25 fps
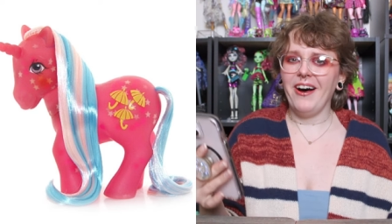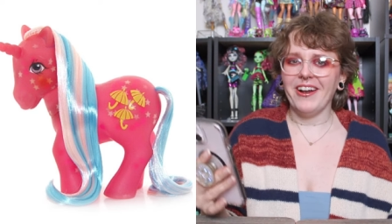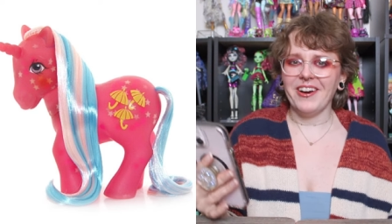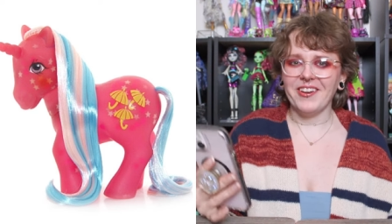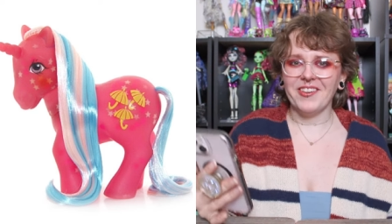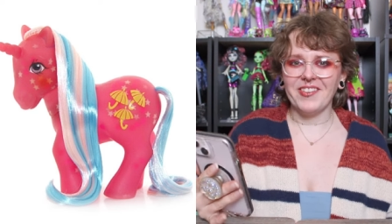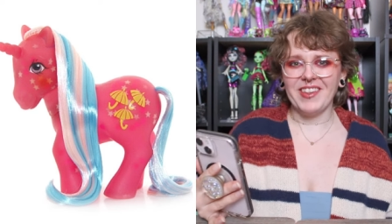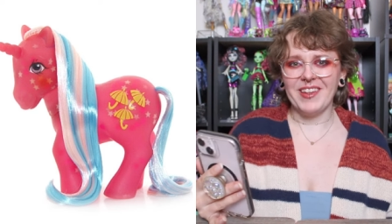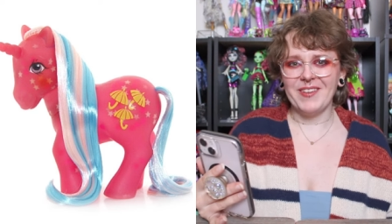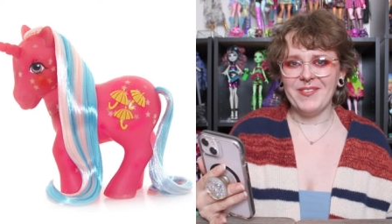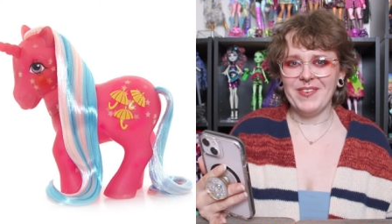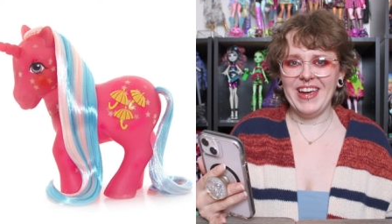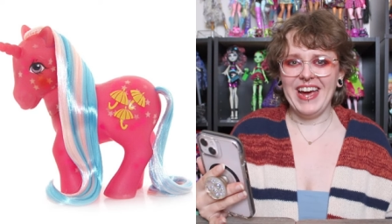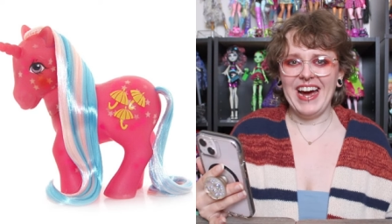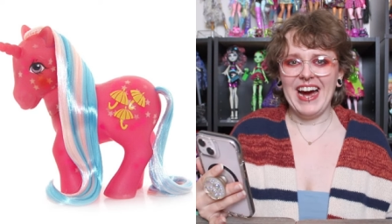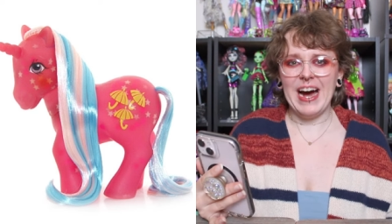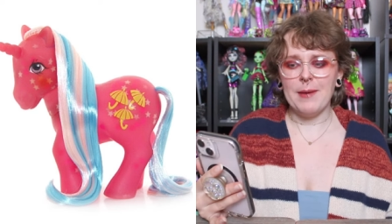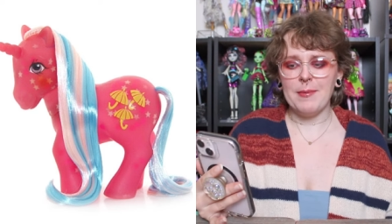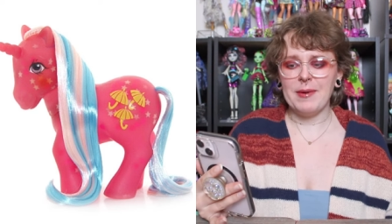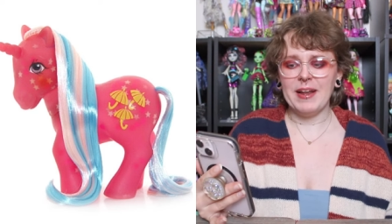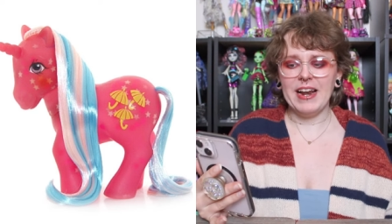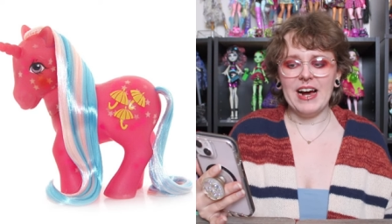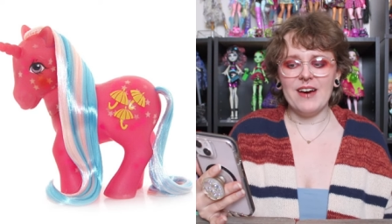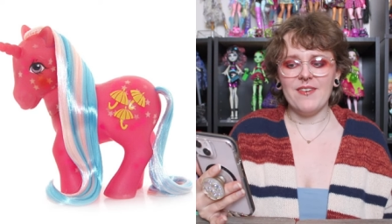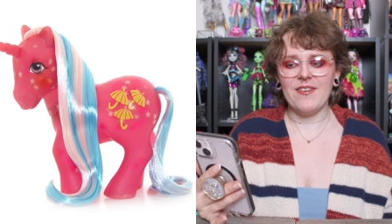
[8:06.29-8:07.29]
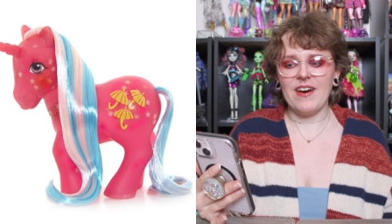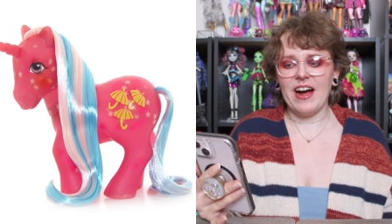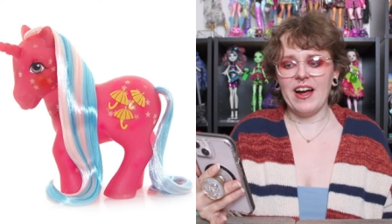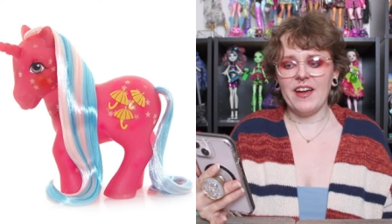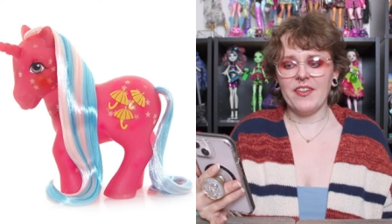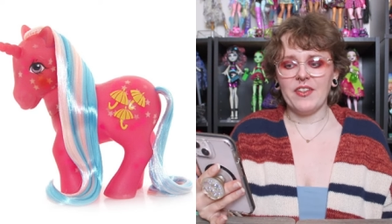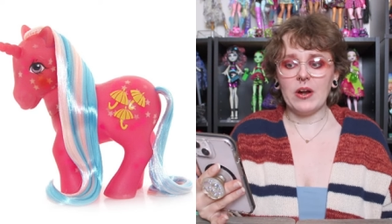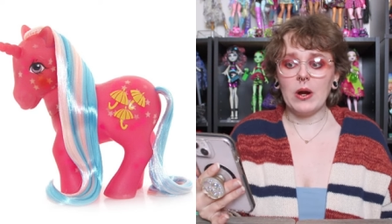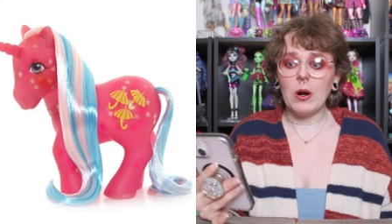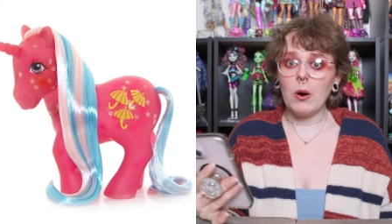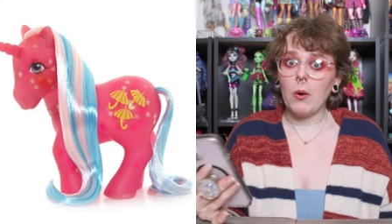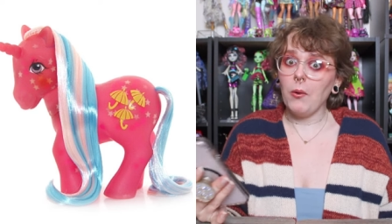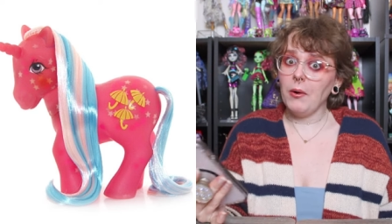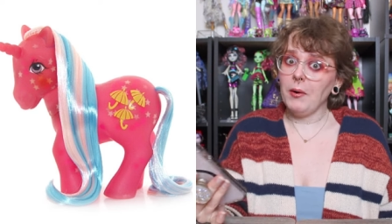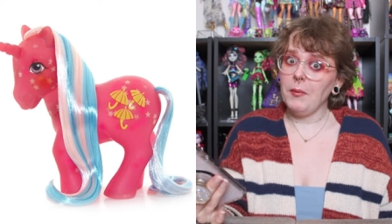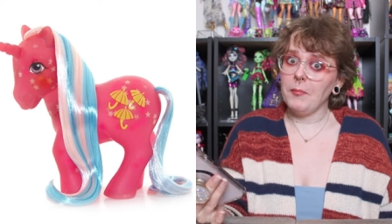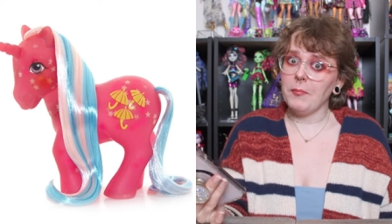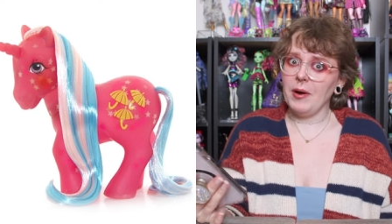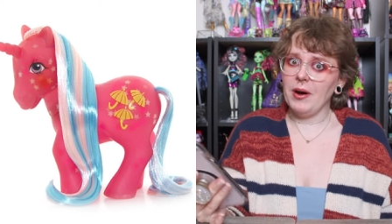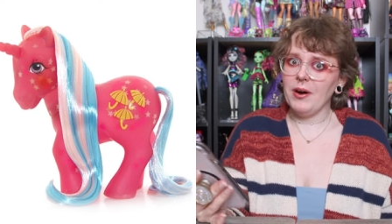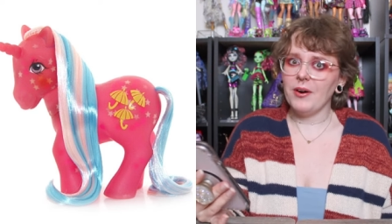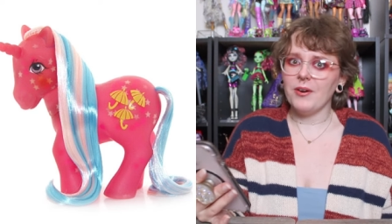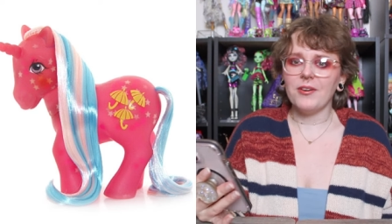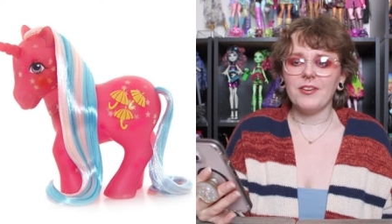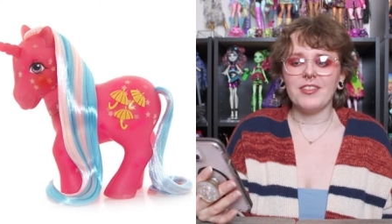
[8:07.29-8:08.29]
honestly be happy to have either or
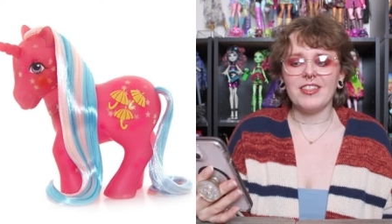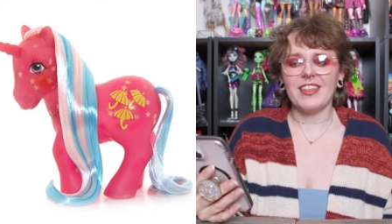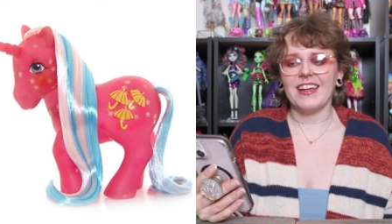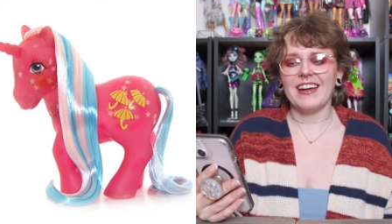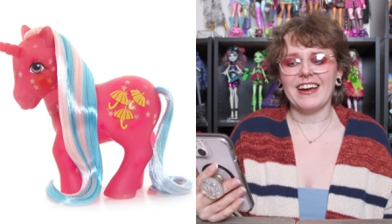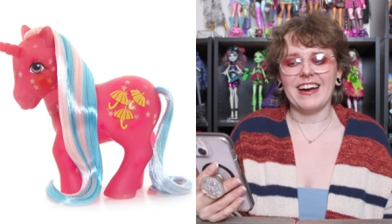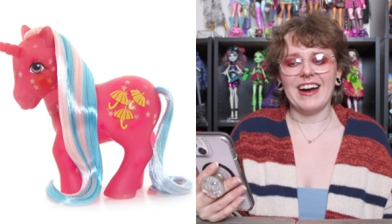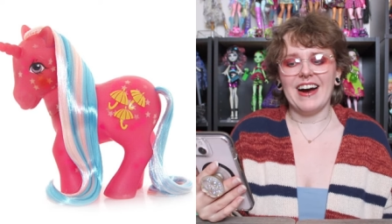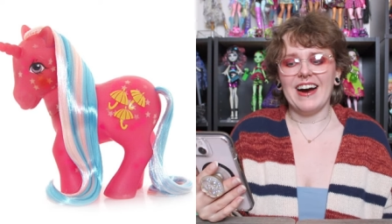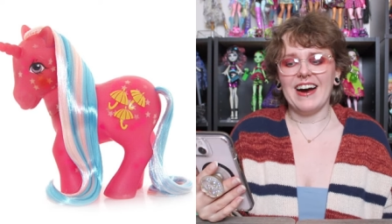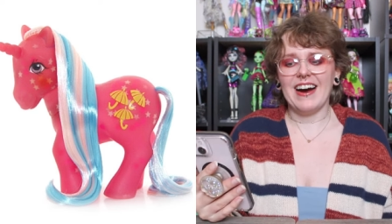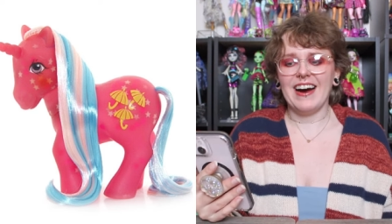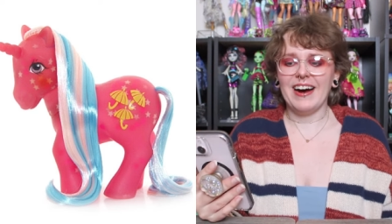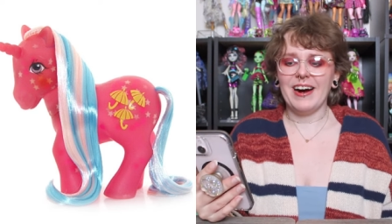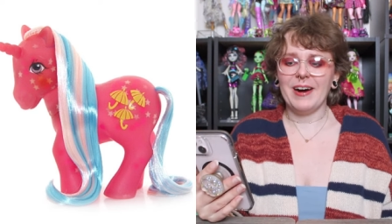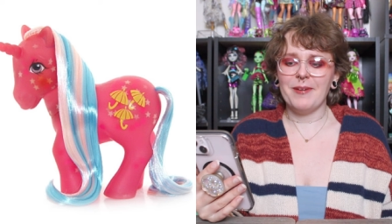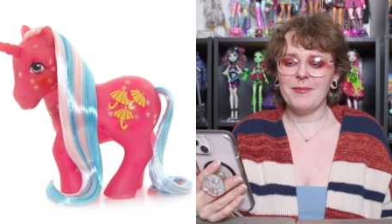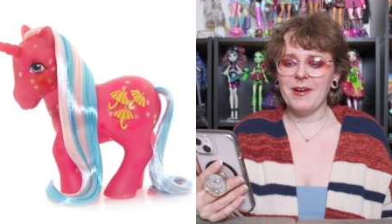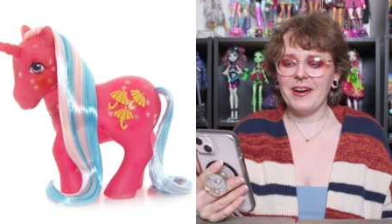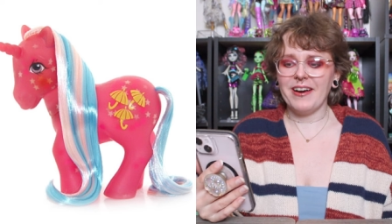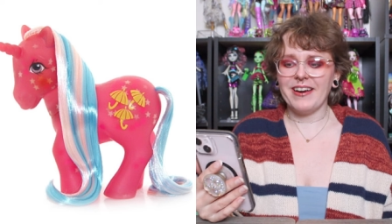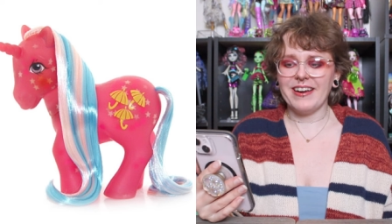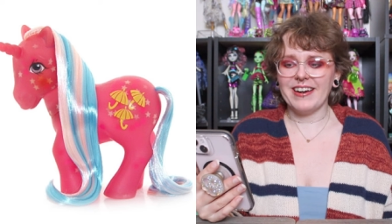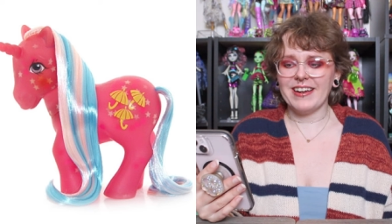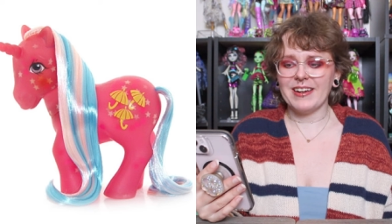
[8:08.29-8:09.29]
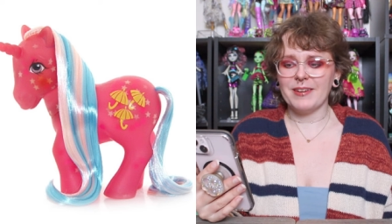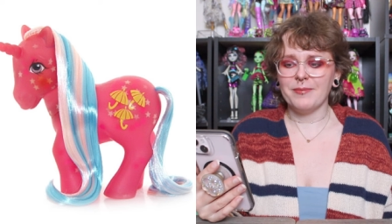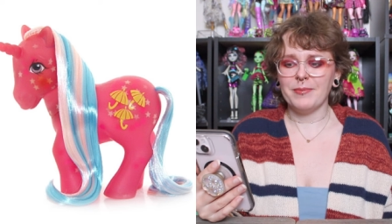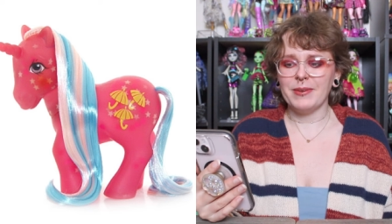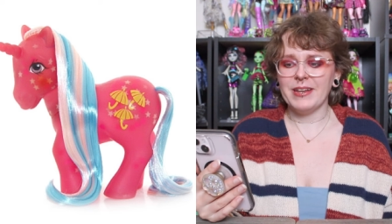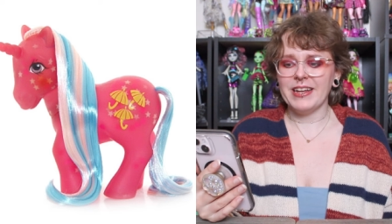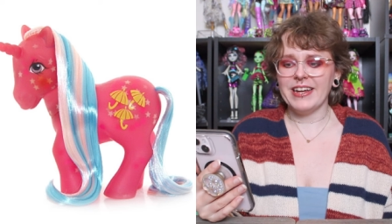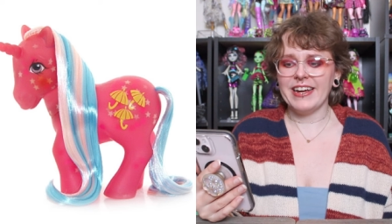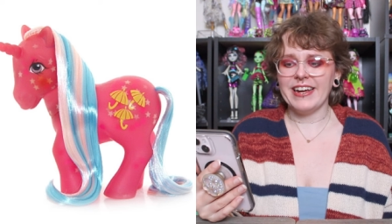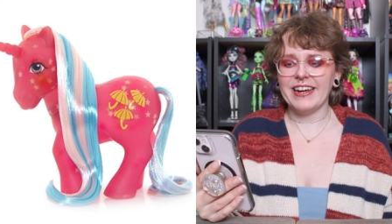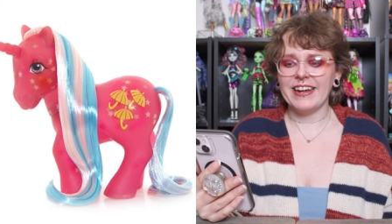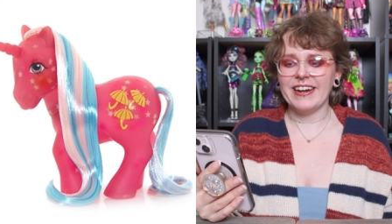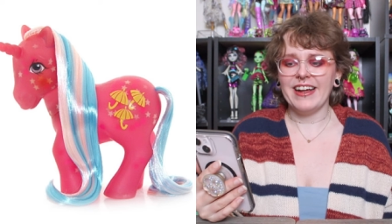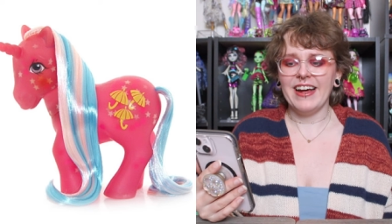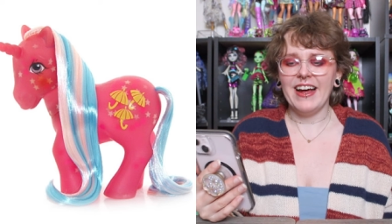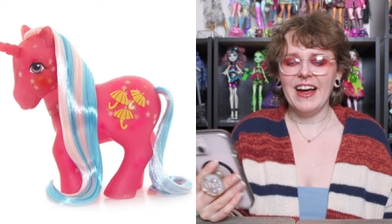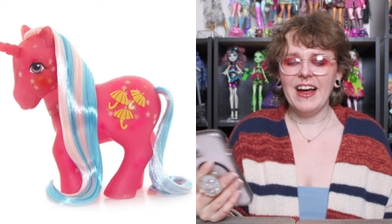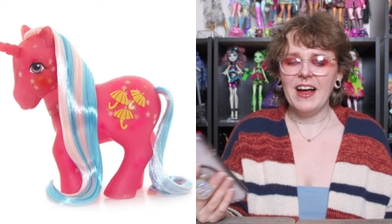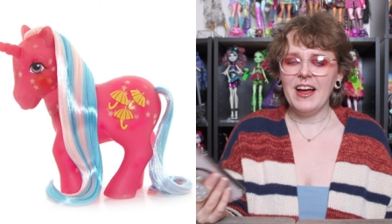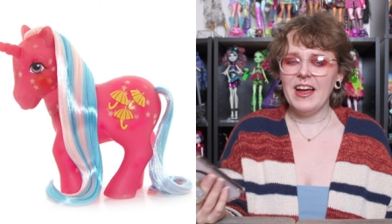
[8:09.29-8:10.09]
both like i'm not going to complain